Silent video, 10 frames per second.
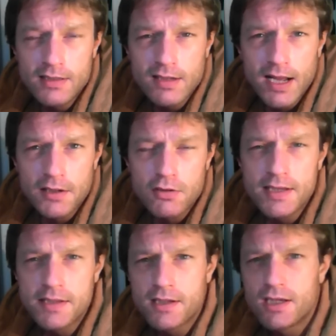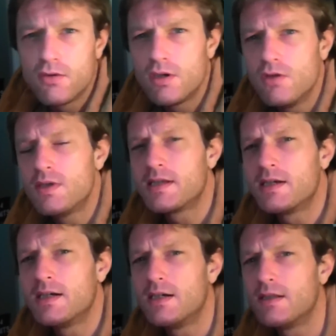countries, you use
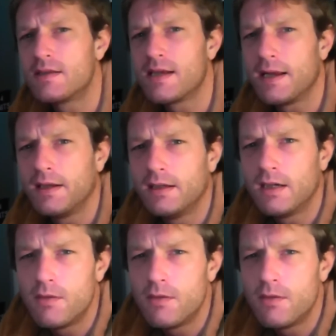saying